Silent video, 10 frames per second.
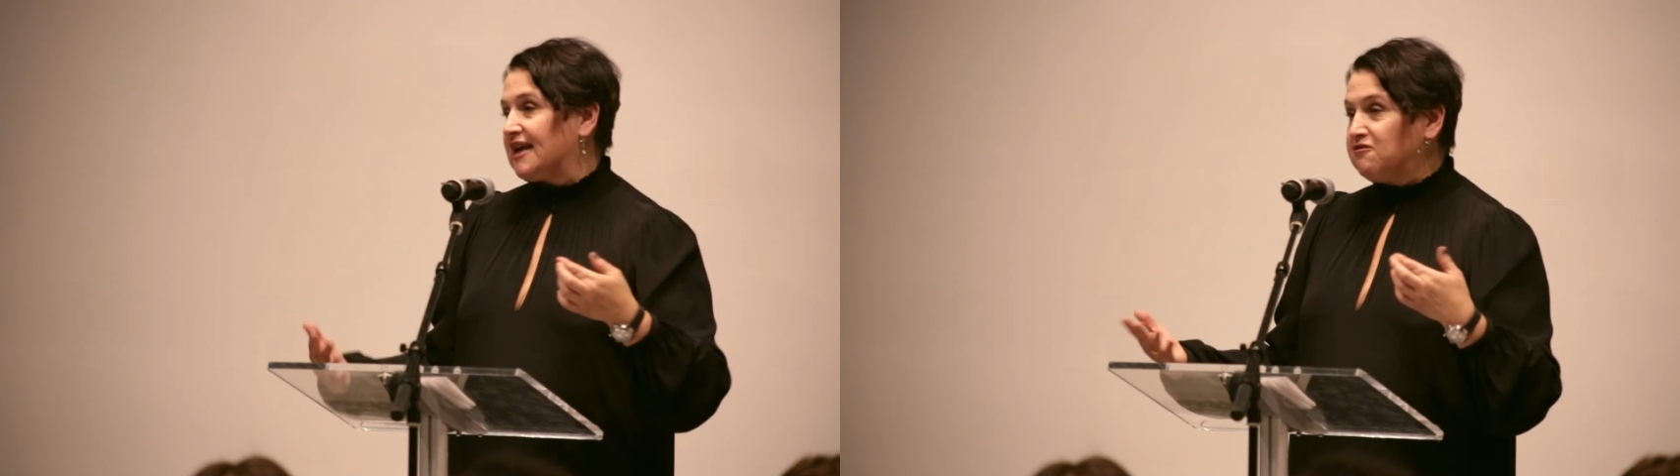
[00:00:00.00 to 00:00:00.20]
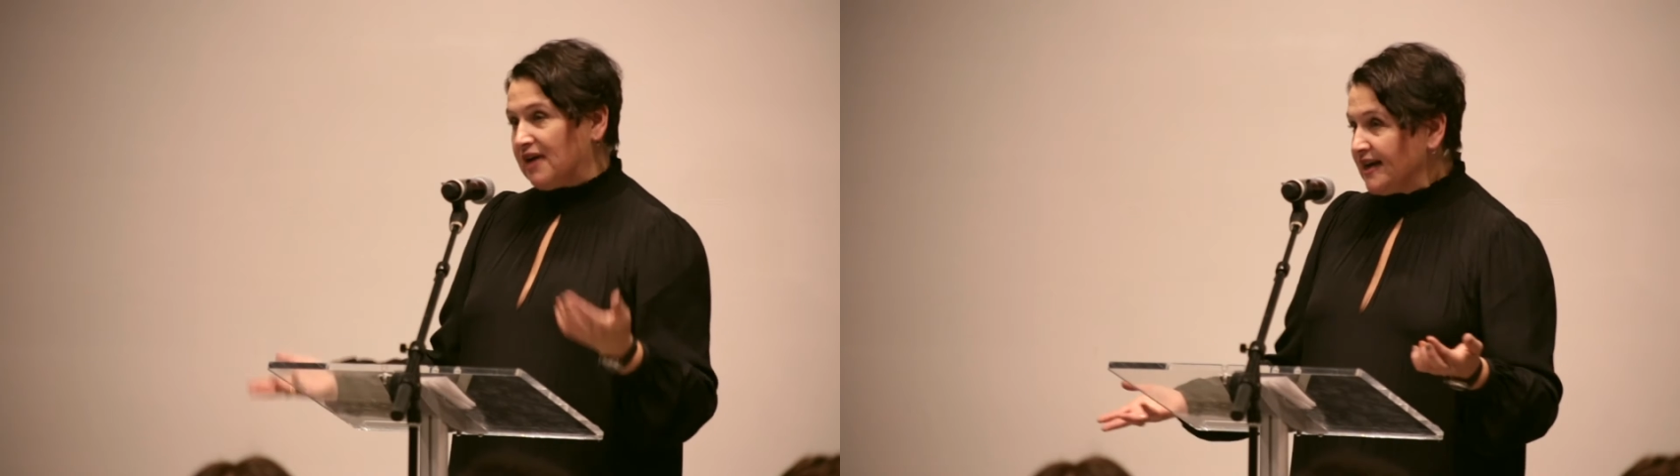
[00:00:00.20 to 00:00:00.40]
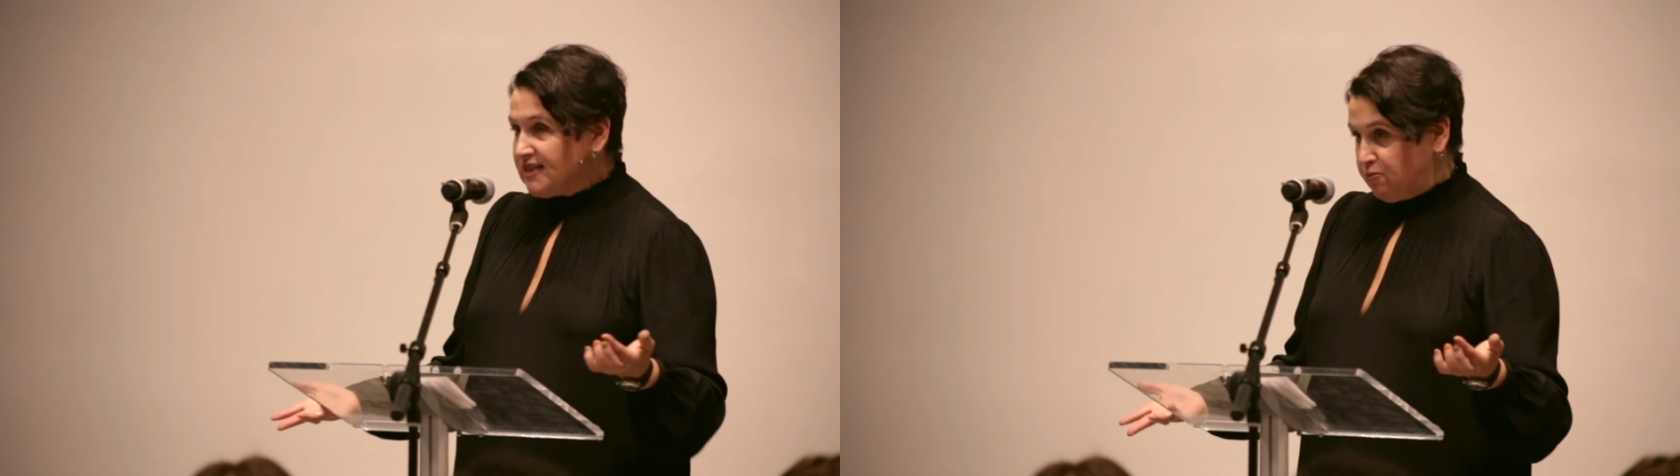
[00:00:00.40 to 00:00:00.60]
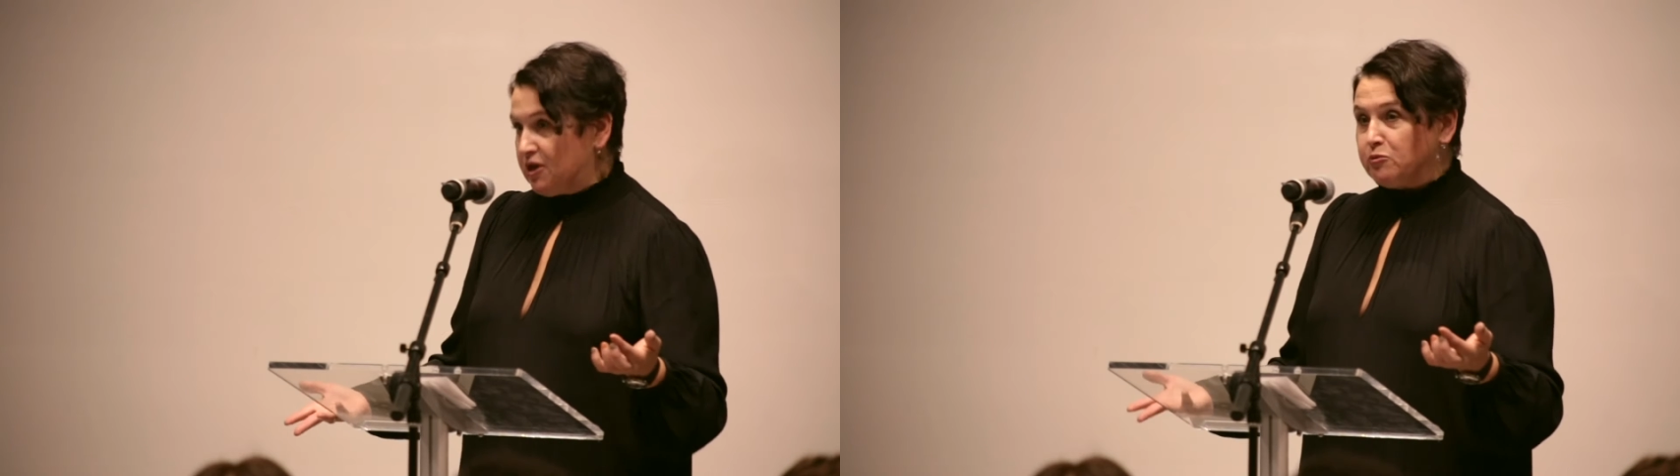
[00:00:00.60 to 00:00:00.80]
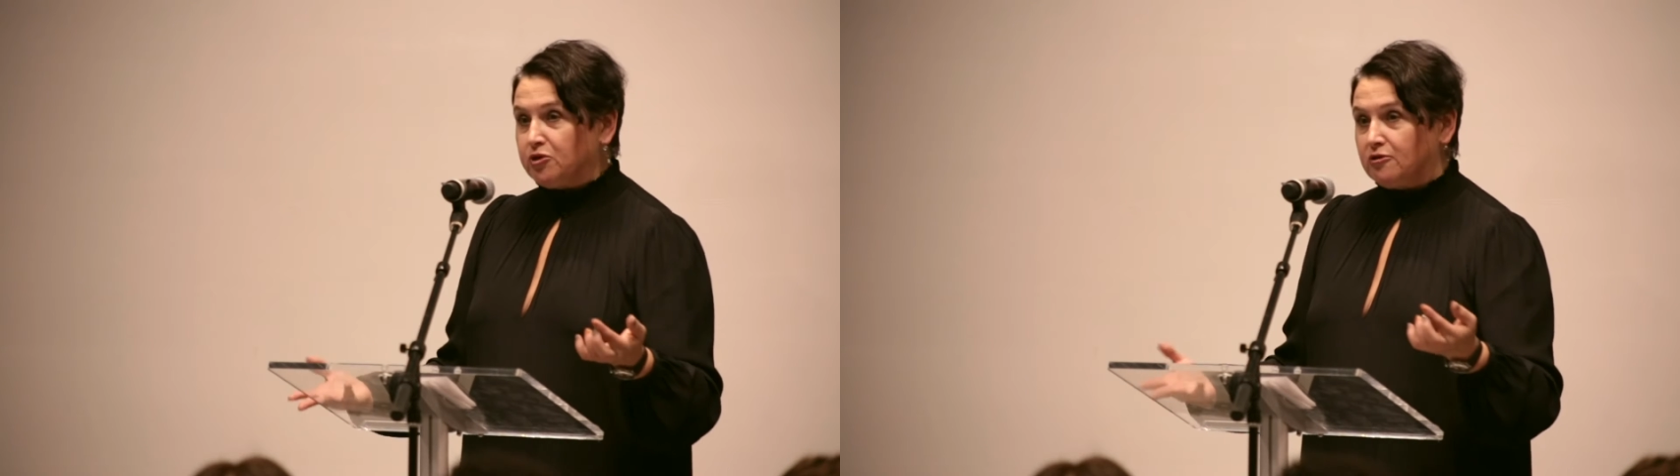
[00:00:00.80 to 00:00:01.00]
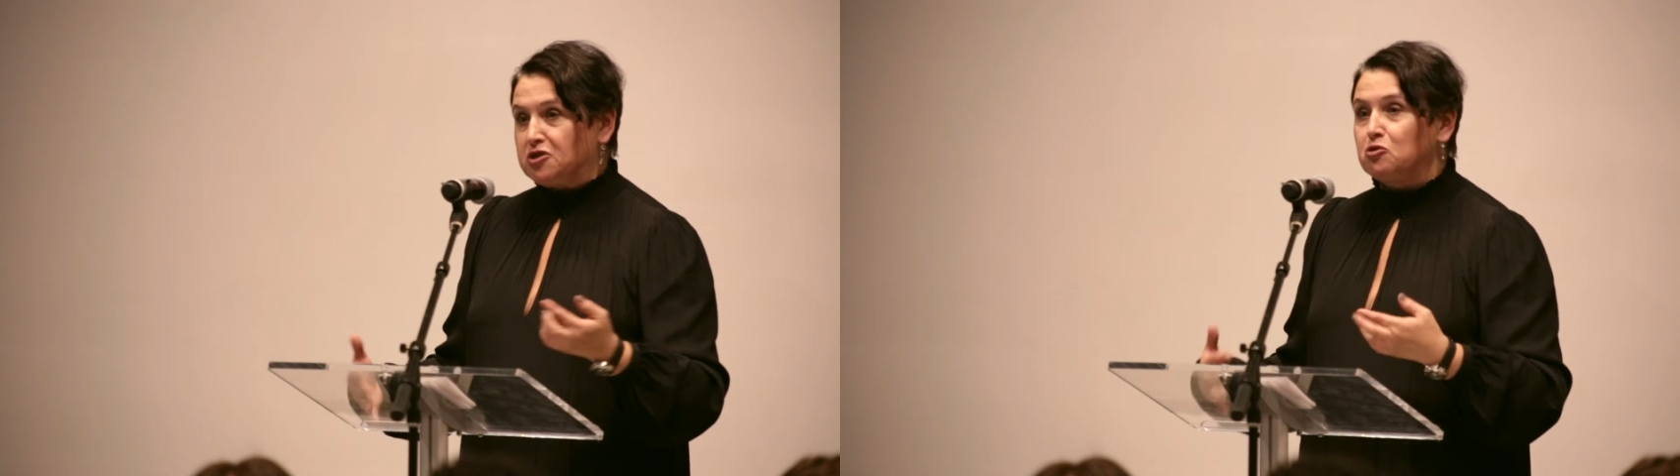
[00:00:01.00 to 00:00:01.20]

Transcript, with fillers: that can rise people,